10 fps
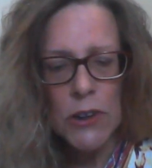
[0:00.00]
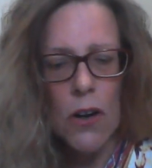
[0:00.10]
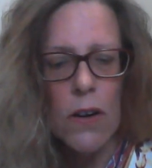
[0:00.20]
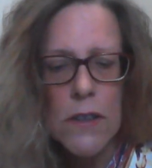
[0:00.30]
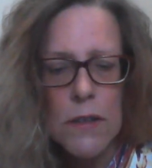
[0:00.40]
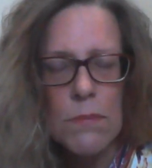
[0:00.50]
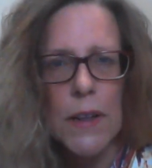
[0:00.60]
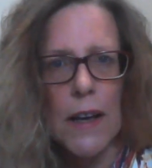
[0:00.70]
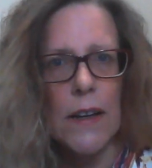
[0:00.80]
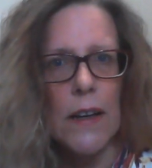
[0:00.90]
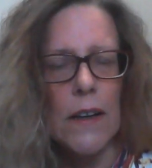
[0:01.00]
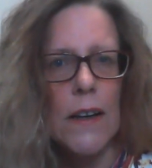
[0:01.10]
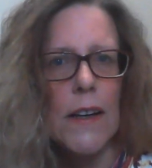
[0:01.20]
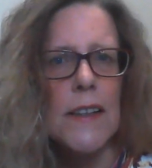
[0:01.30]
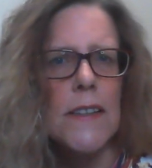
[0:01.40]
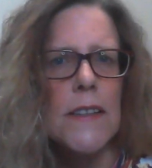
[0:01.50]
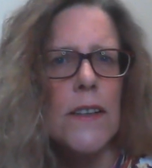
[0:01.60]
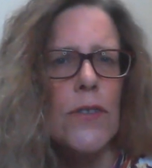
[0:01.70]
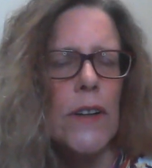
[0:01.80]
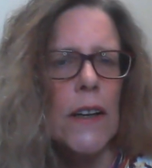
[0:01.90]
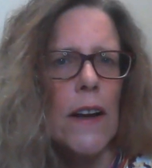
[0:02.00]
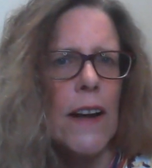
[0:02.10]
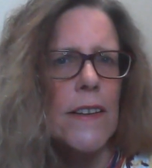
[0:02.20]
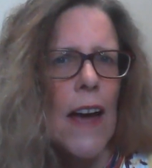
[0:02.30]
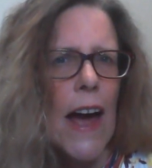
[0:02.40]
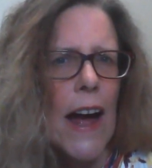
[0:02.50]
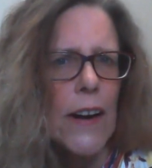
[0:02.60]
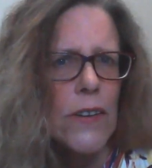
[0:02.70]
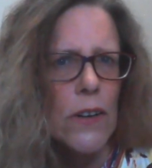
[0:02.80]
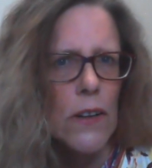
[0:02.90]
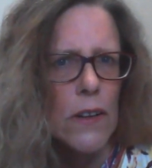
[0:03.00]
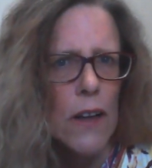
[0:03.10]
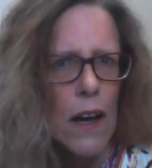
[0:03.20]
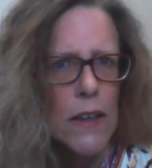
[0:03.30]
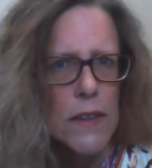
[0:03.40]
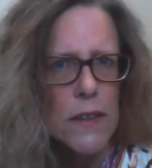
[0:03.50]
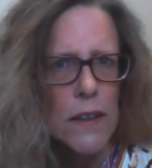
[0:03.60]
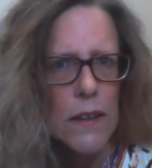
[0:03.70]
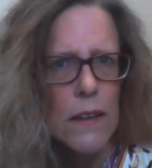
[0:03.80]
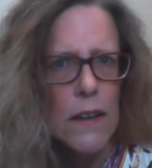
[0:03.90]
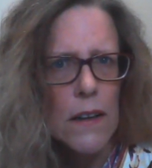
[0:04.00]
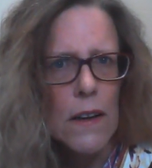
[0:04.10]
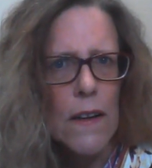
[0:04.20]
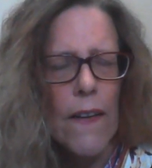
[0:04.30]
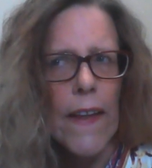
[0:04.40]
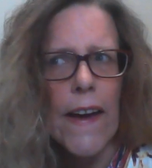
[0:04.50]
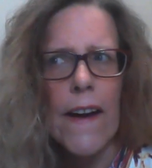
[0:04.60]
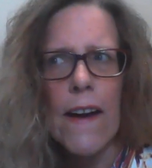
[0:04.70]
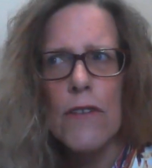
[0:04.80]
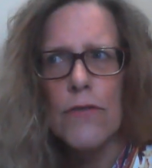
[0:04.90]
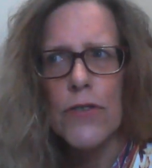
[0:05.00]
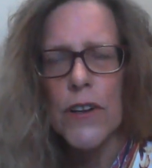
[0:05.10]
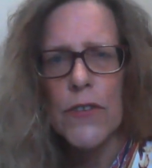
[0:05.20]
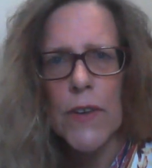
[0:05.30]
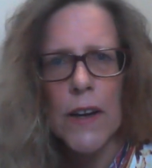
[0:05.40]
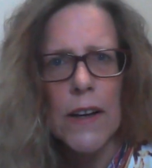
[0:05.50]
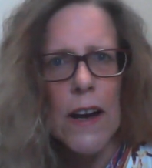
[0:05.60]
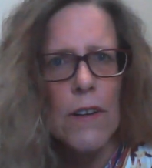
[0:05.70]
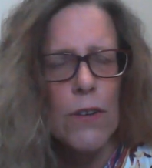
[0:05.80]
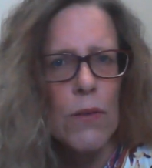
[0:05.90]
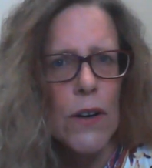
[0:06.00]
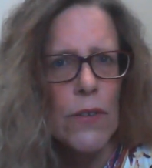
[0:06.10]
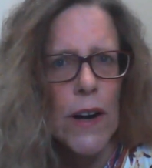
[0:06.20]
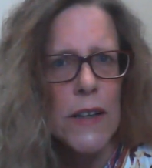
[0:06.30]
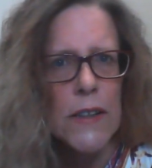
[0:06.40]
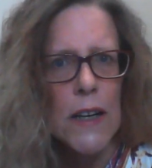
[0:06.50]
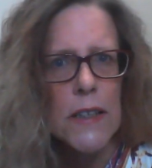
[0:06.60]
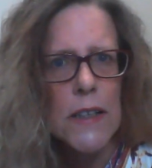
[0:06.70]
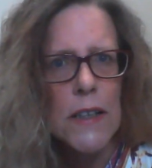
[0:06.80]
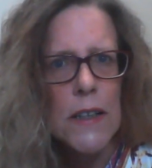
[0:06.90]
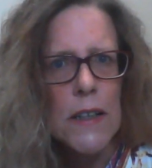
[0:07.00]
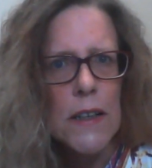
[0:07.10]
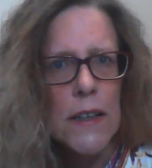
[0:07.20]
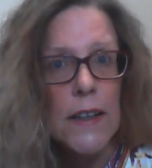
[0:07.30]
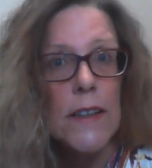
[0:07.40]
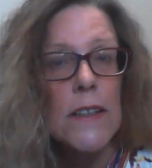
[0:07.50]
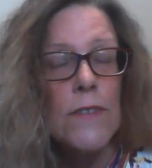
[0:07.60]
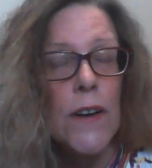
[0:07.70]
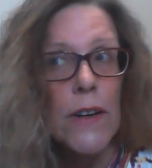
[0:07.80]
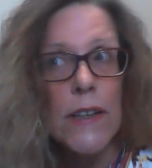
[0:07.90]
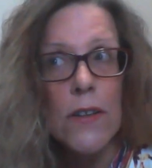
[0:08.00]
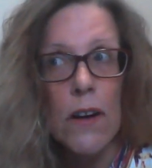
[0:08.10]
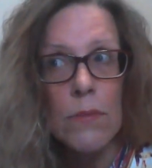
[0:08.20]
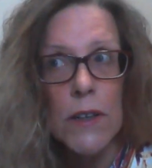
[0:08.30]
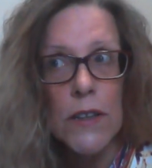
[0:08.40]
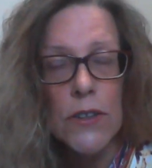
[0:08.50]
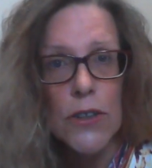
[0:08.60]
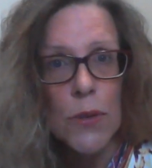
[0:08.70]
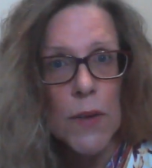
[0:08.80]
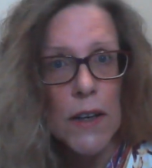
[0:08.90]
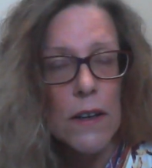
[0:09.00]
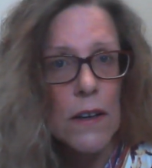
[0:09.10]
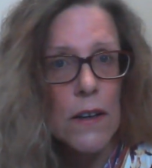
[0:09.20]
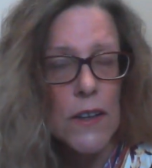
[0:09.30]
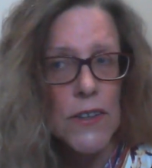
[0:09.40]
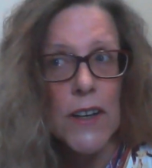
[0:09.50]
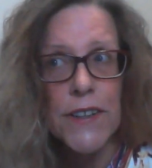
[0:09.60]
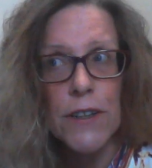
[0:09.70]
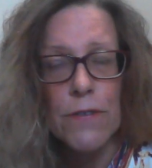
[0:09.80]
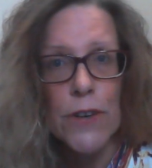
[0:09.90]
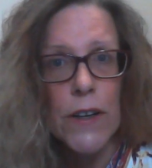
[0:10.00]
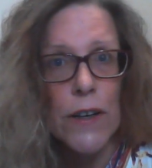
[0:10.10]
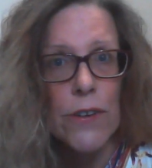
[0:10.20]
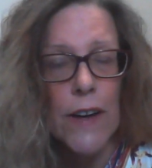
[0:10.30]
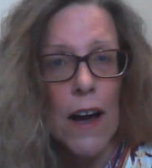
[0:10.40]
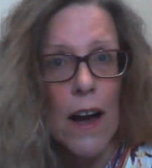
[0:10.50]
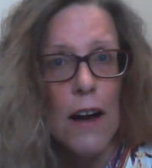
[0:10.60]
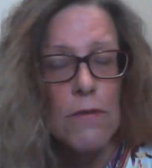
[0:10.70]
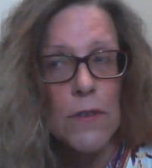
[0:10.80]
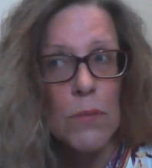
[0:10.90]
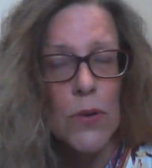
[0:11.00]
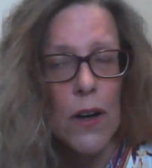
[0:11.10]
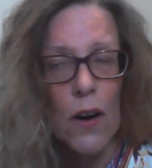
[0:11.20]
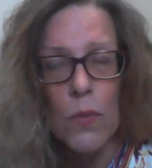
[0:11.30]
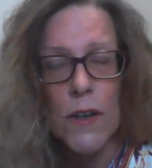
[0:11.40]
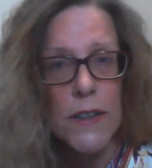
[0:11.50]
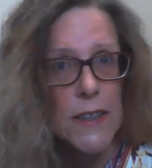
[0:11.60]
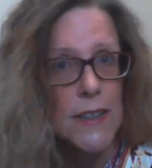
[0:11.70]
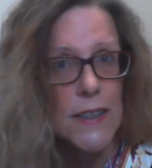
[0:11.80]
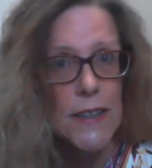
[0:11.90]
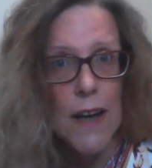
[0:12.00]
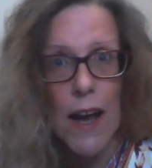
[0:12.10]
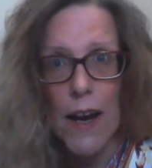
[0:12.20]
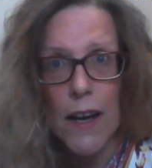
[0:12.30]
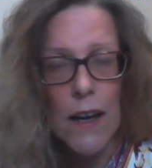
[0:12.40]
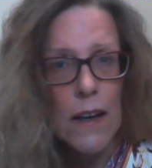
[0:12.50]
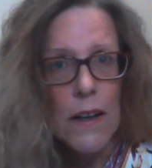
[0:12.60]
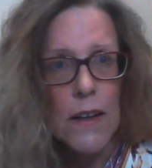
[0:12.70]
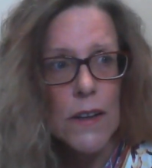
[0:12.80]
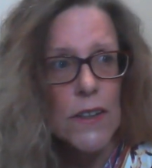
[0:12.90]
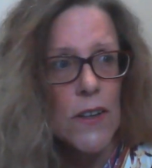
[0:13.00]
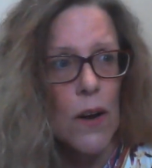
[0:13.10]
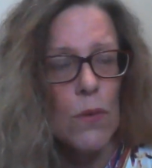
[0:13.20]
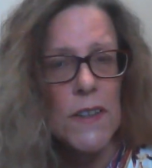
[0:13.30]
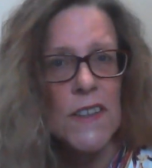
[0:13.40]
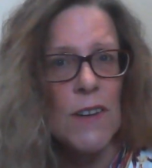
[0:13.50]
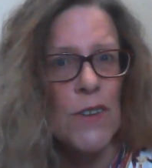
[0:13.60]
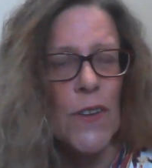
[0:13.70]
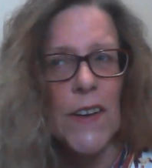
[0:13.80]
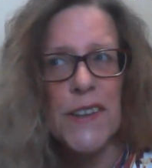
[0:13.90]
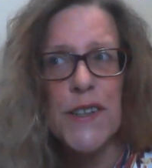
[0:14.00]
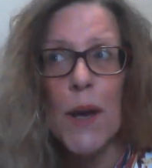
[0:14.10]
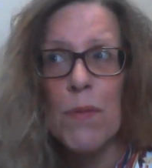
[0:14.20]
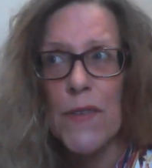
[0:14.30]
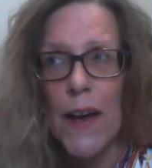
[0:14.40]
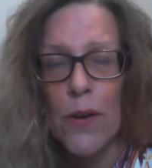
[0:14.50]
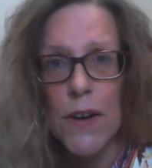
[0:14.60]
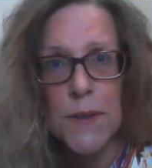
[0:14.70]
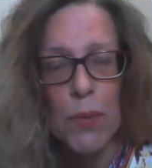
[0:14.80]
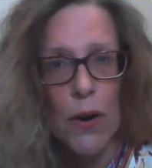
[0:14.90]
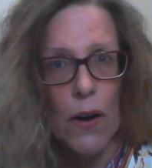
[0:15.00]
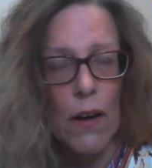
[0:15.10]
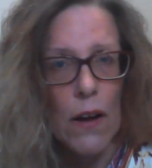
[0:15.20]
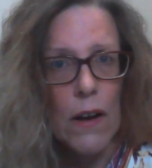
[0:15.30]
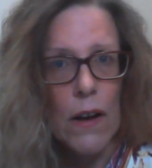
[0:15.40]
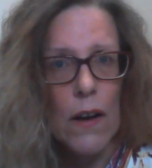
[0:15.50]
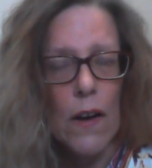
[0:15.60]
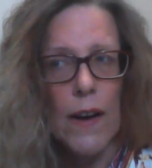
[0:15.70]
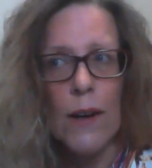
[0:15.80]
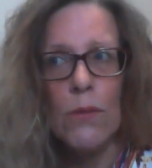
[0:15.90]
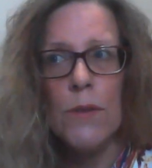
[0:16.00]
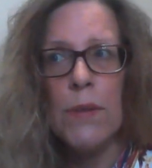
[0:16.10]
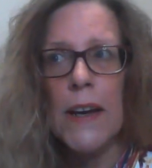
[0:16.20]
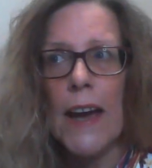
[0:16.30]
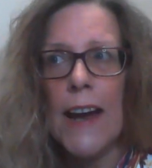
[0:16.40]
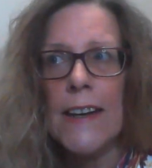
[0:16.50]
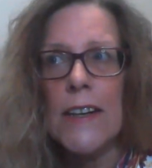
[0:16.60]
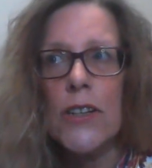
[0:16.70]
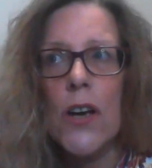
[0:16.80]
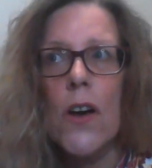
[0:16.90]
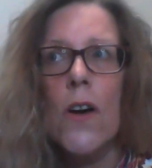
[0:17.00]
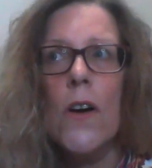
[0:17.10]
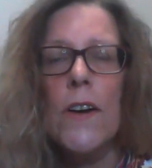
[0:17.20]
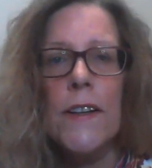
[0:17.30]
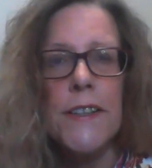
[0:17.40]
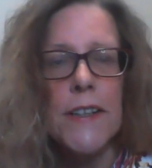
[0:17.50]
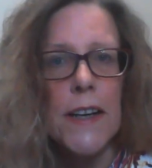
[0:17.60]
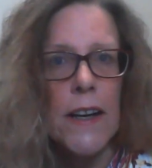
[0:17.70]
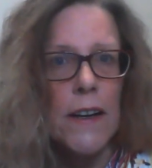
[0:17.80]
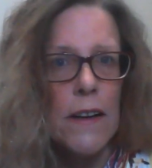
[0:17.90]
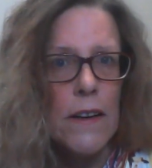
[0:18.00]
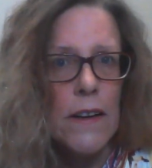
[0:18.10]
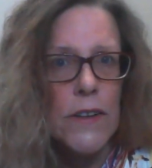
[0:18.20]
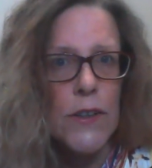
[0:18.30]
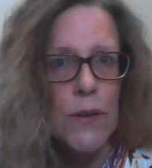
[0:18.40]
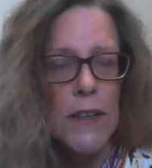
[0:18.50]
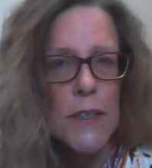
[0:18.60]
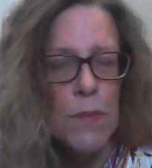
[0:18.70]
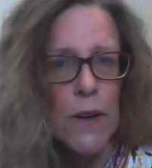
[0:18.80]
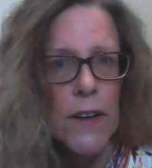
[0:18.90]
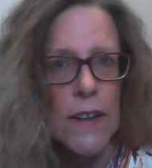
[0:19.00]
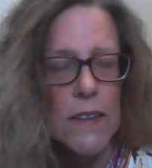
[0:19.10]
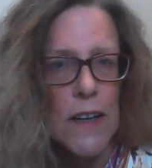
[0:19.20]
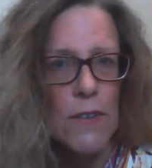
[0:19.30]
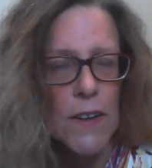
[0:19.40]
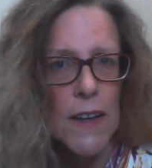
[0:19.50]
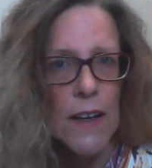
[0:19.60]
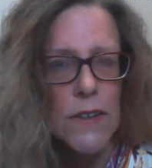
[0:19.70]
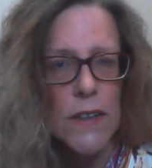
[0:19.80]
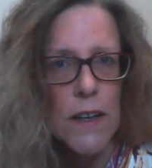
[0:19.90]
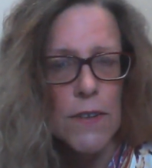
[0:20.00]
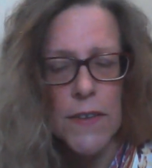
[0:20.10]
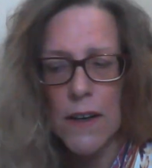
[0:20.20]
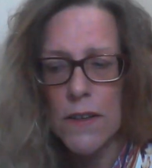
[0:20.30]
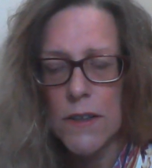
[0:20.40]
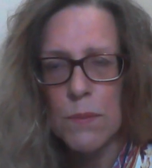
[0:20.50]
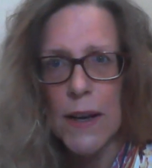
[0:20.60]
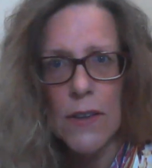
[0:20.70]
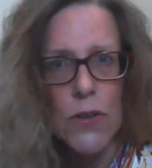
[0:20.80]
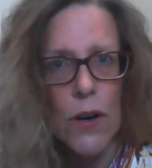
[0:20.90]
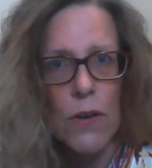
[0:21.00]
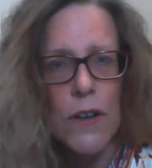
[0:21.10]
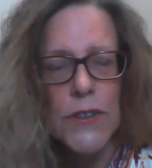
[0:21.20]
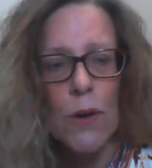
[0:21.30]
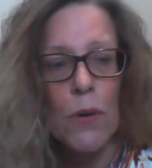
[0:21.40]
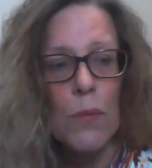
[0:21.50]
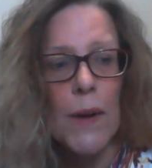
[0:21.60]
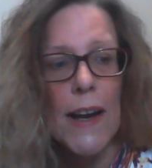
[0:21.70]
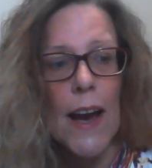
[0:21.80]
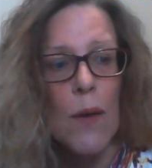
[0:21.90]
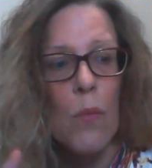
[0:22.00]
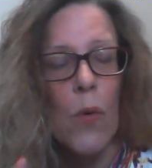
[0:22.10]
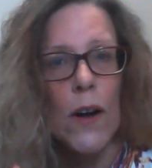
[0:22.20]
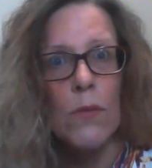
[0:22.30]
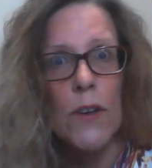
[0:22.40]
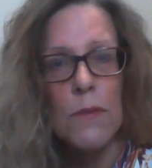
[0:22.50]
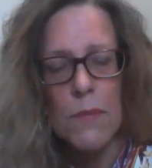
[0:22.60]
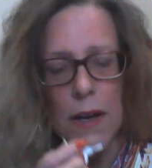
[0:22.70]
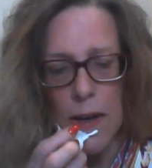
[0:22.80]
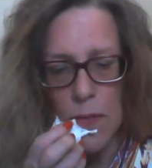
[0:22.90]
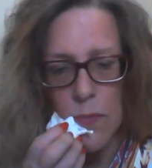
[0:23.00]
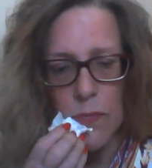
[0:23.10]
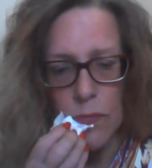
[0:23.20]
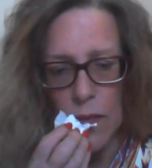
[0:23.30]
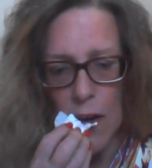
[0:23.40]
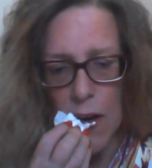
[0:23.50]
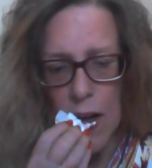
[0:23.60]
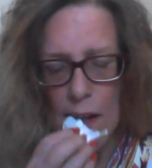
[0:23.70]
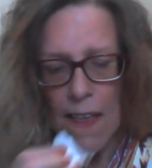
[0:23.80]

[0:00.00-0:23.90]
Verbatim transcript: Contemplating, considering and analysing everything and everyone around us. It is very time consuming because I did it for a year and a half and boy, I wanted to stay because I wasn't even on the tip of that iceberg. It would be an eternity to experience everything else that everything else had been through. So it became one with me. Okay.